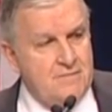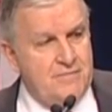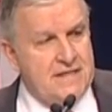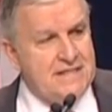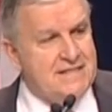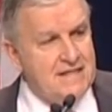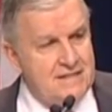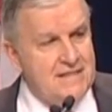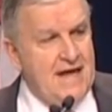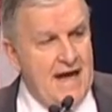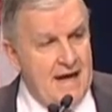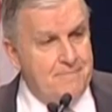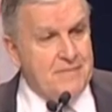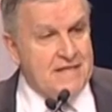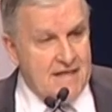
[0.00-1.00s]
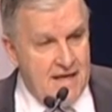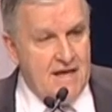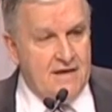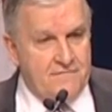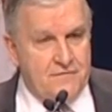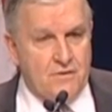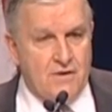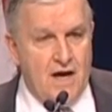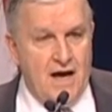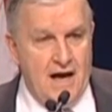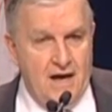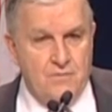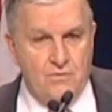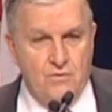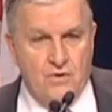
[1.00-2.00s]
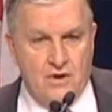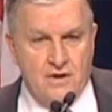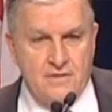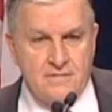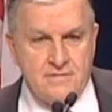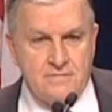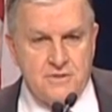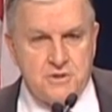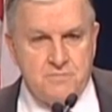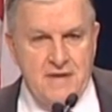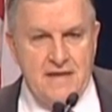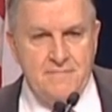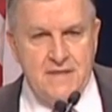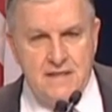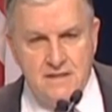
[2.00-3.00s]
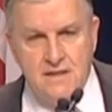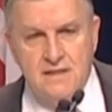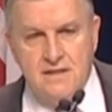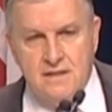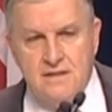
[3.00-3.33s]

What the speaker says: but it didn't happen after a hot war, which maybe